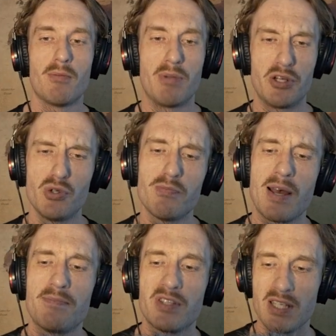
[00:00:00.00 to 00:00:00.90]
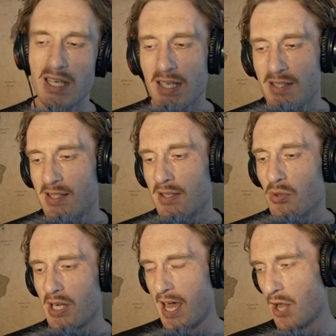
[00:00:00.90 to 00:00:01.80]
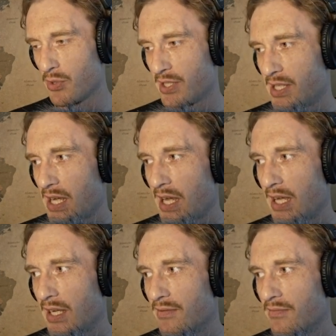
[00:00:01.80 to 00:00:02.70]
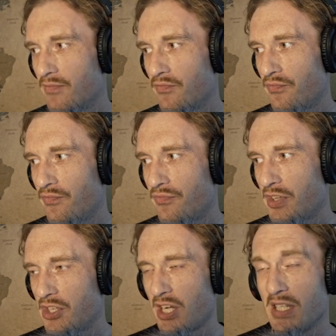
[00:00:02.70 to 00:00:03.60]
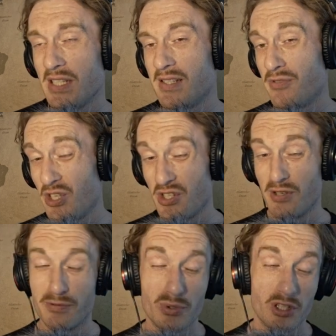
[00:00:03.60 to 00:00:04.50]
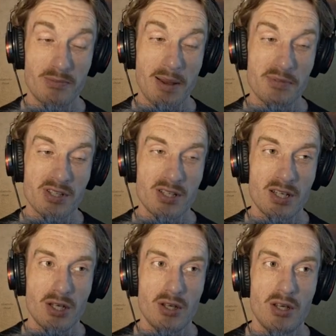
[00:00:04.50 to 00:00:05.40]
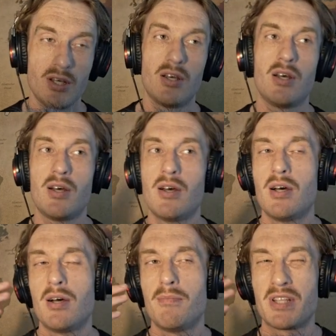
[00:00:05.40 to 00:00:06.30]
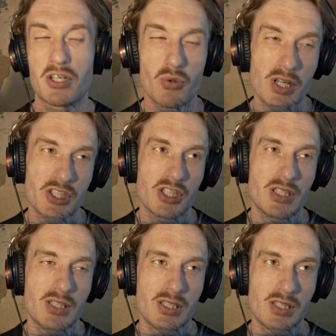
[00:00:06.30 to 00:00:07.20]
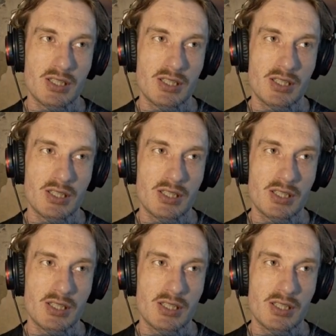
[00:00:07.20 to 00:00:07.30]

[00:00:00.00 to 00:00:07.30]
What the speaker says: Baidu Maps is what I would say the Chinese version of Google Maps. But the question